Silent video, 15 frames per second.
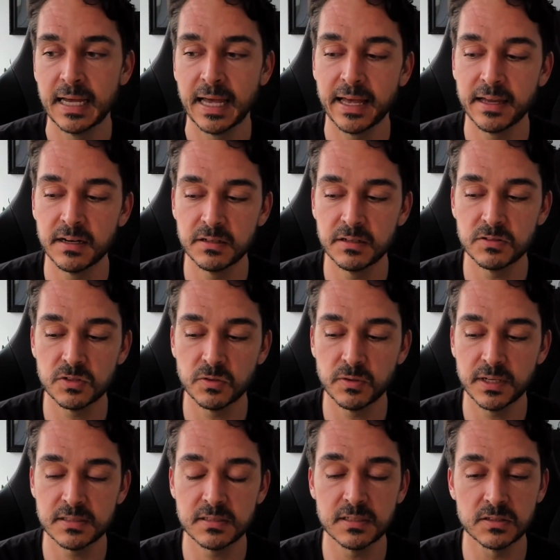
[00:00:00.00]
And so
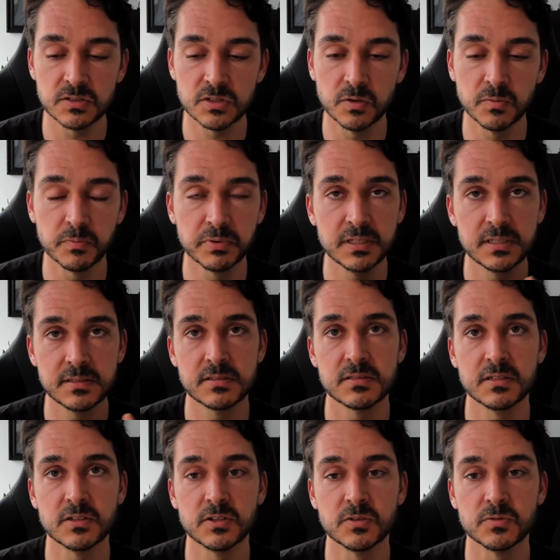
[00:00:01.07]
that's it. So please,
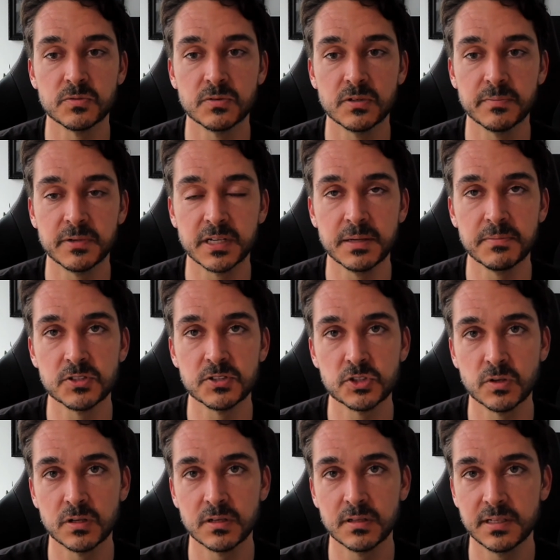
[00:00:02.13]
I'm going to keep this
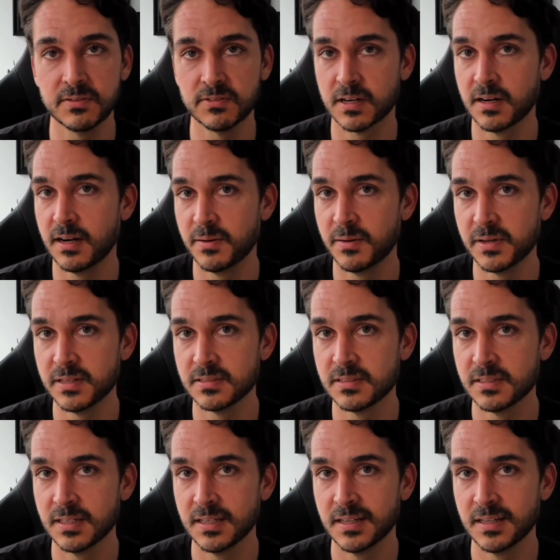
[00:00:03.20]
short. Leave a comment.